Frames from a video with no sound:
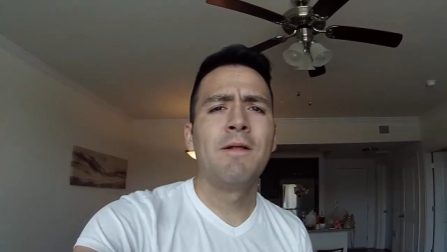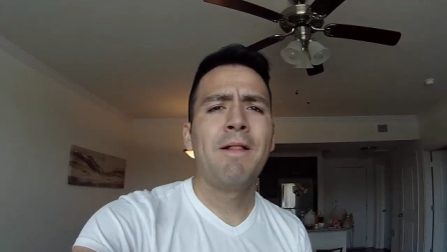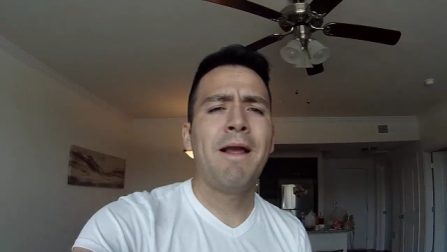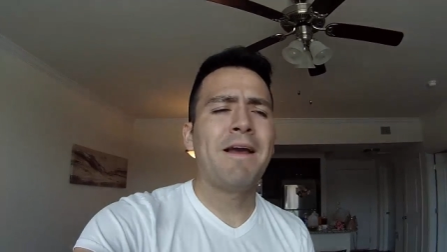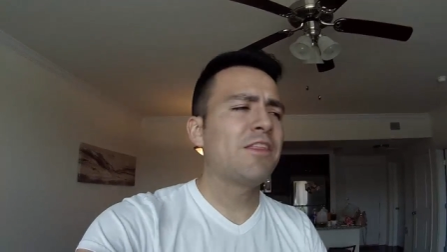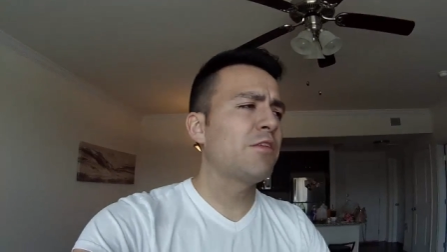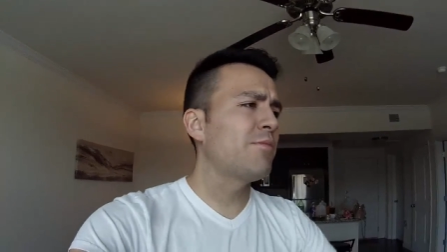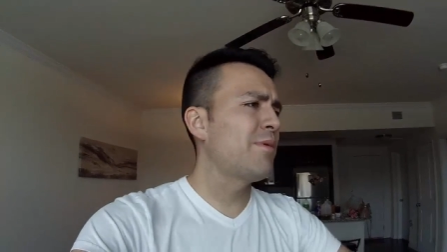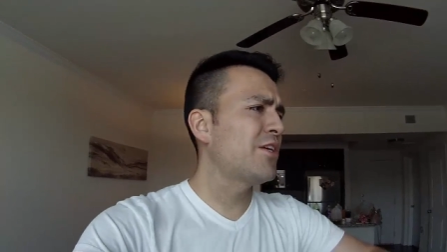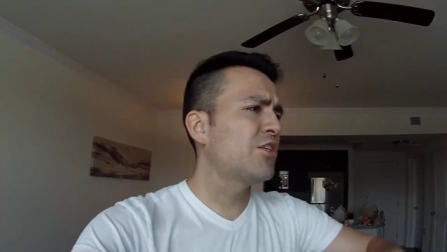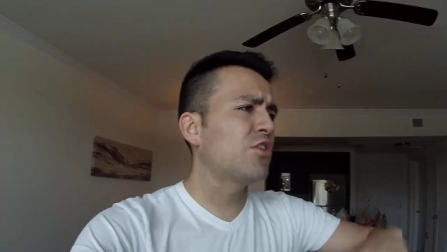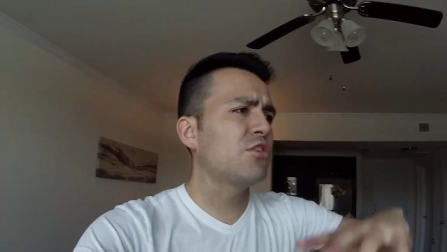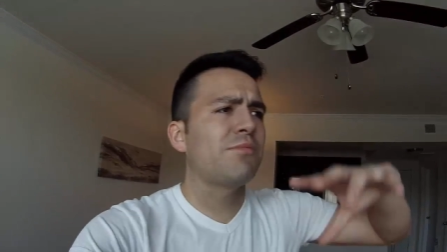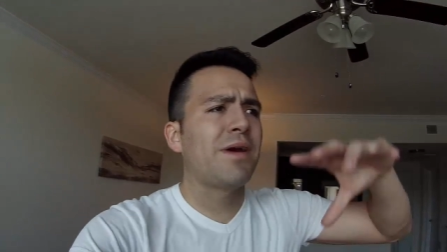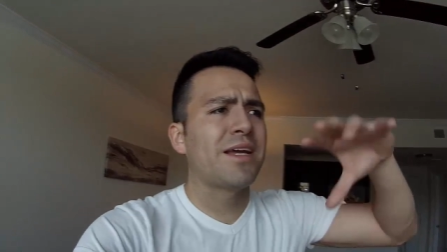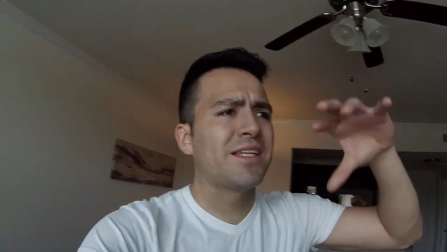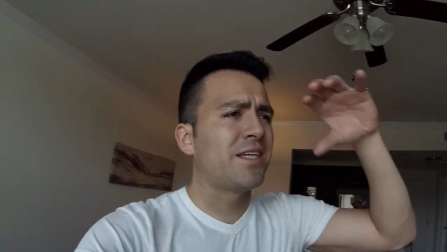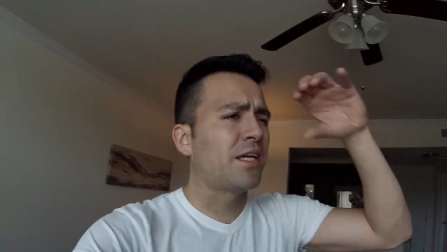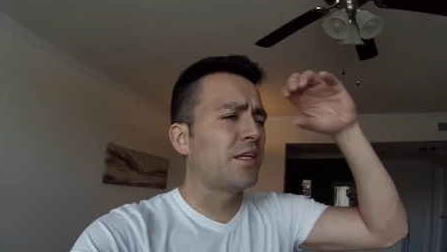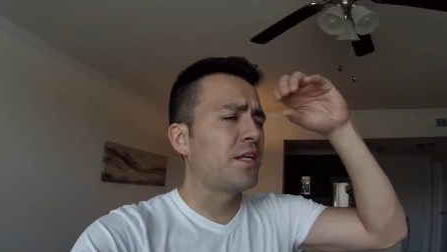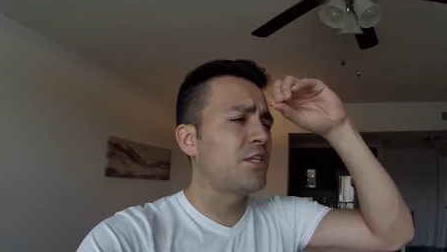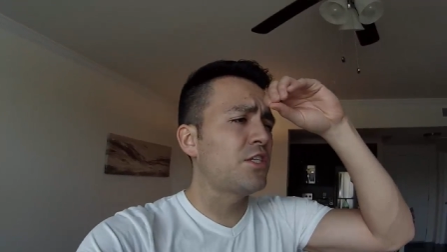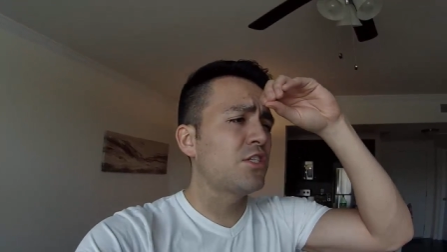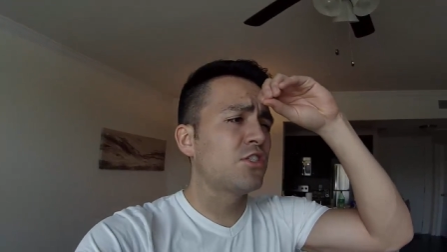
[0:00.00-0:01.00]
I have to make sure my
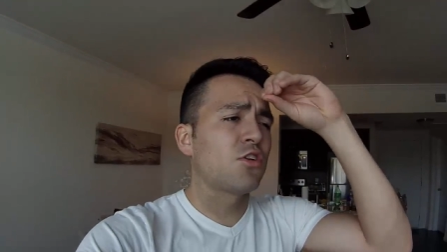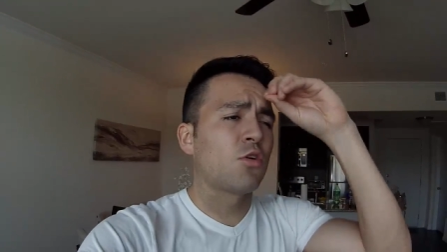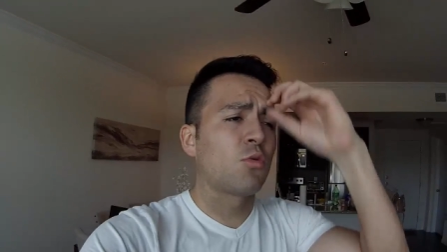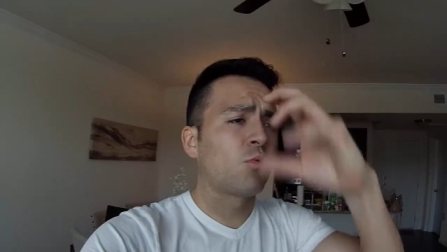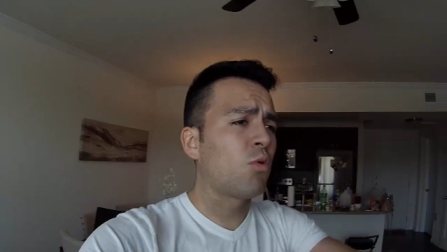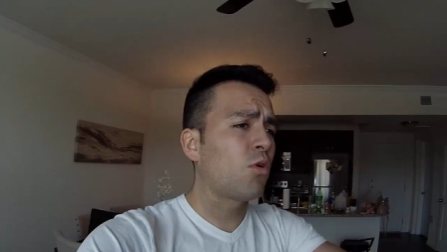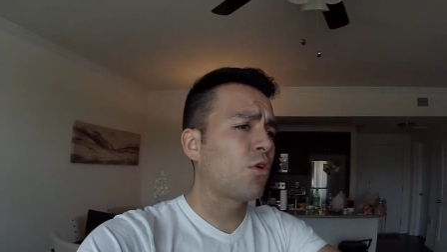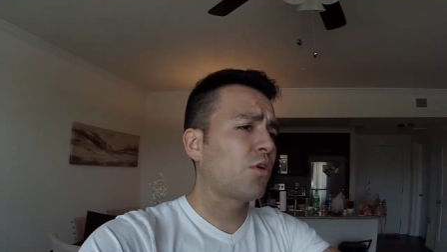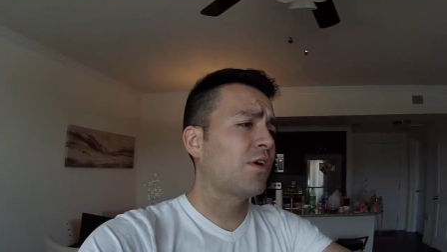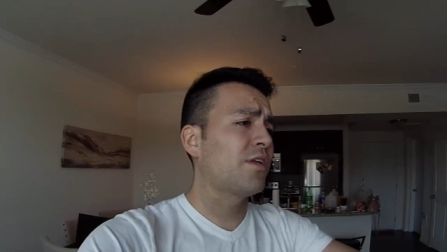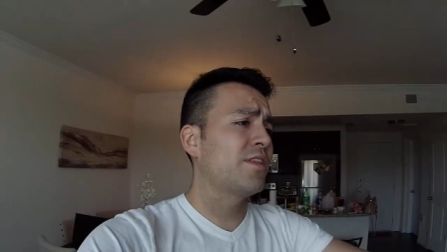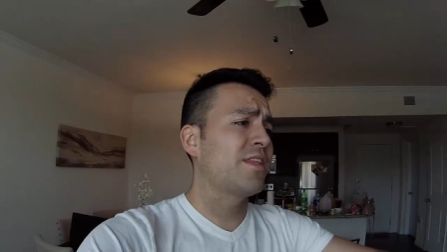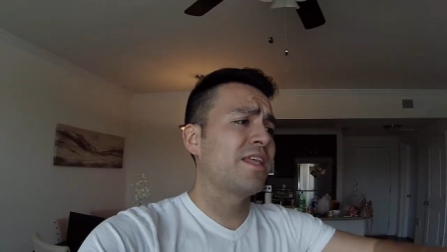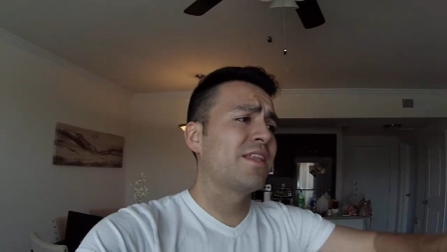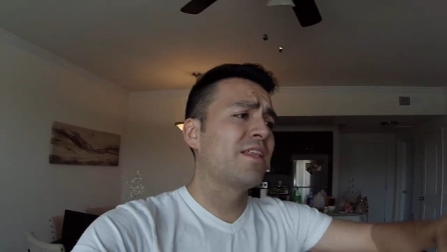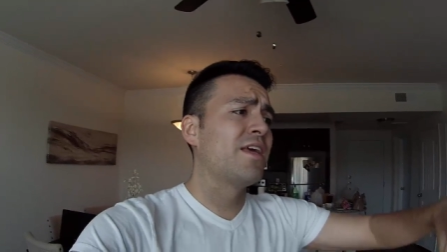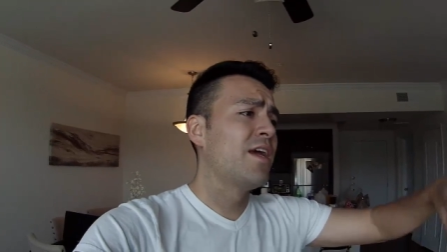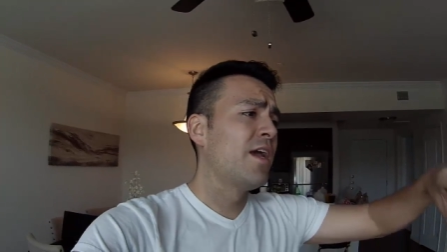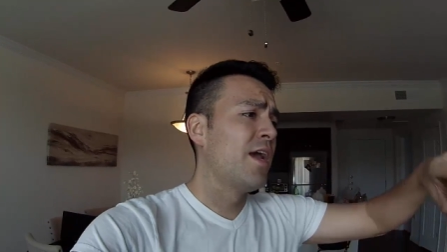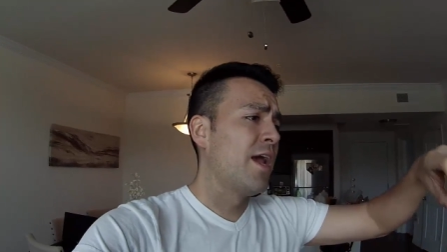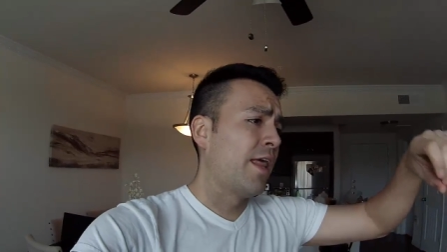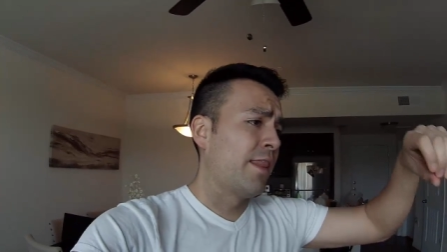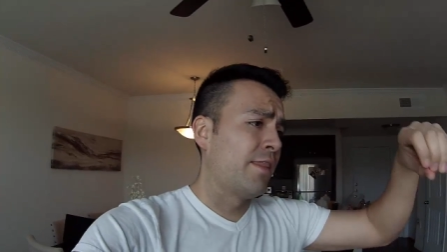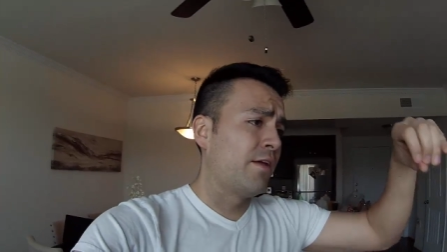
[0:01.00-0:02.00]
technicians are working, they,
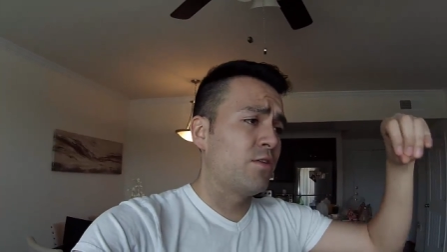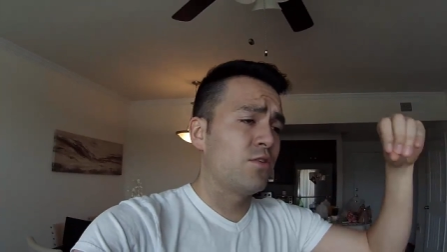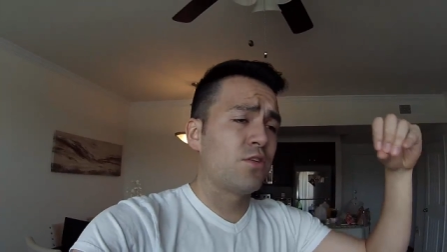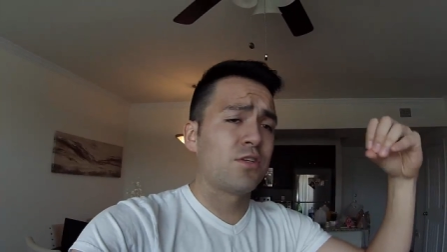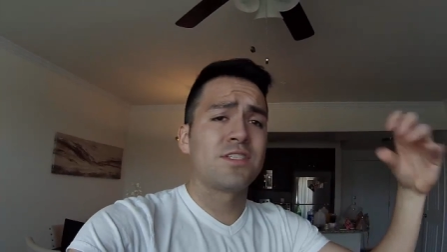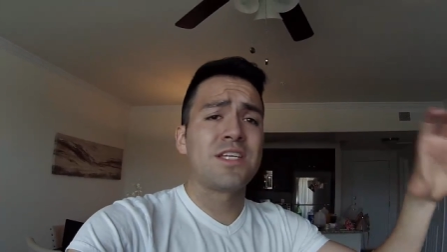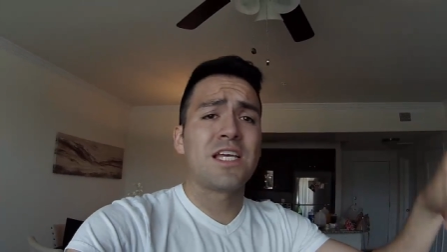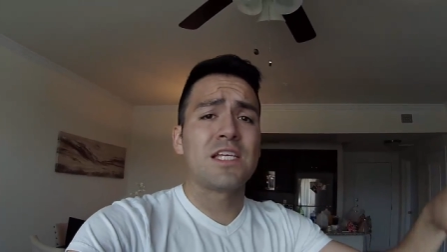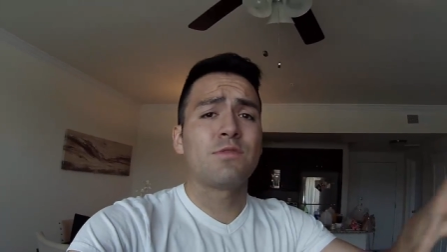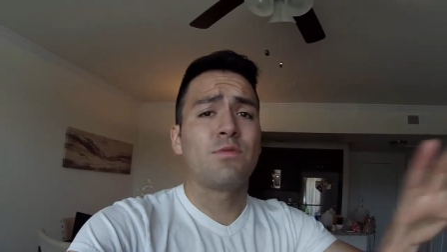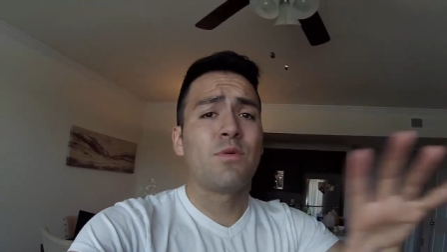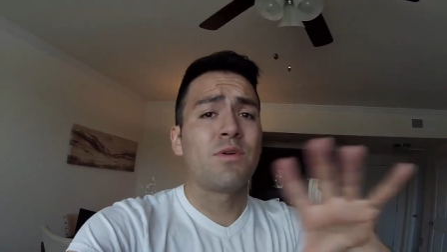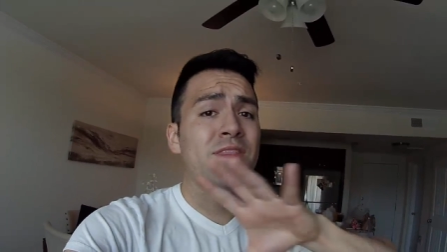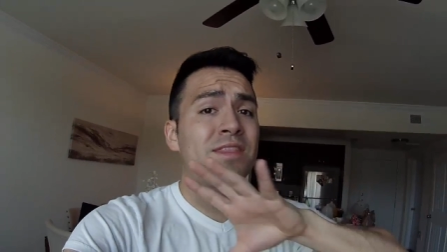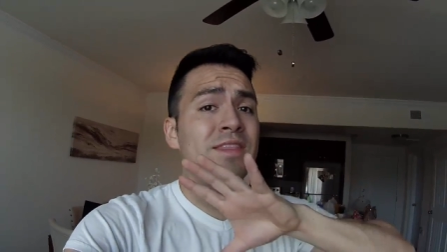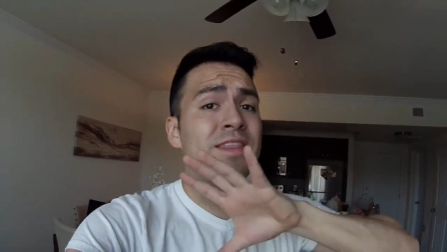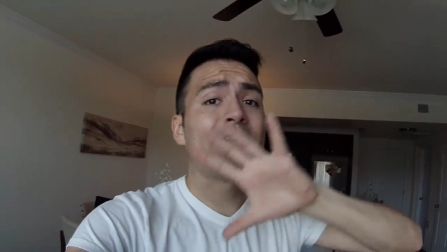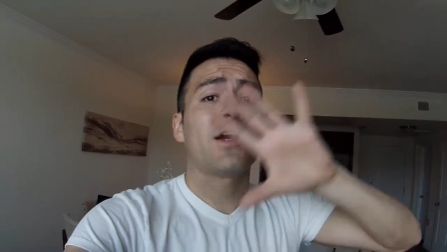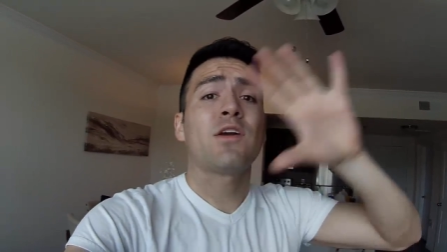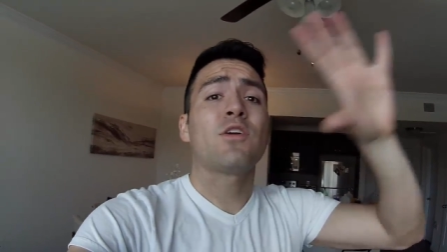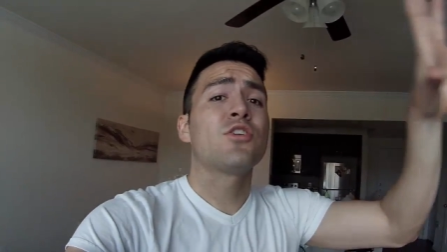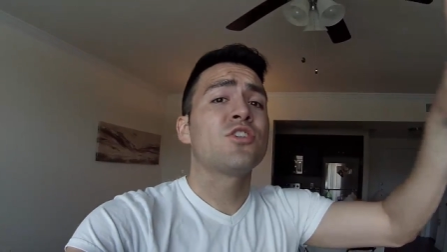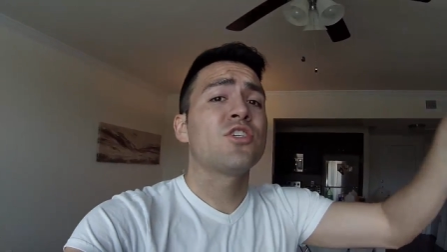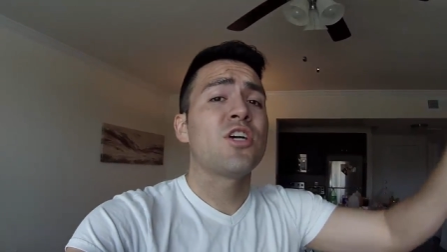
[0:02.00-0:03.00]
they're successful in
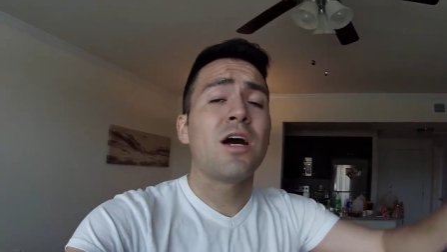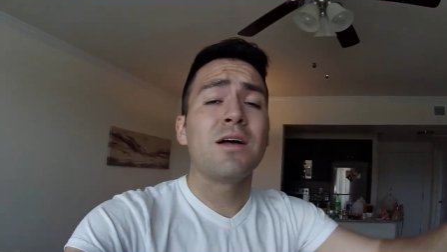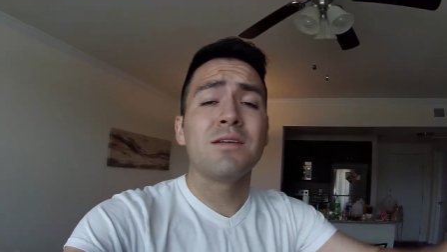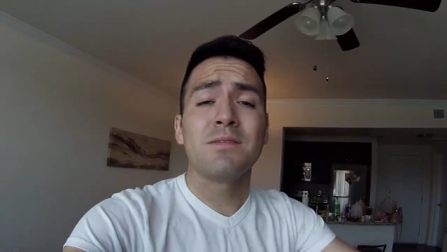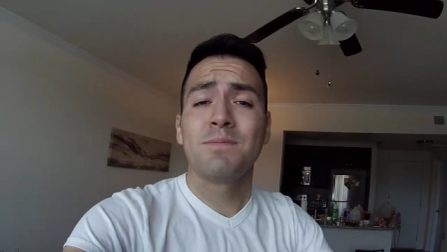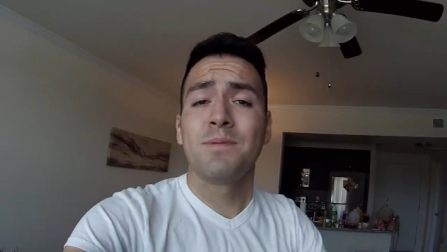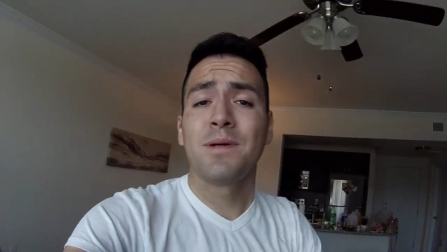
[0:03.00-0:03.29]
their jobs,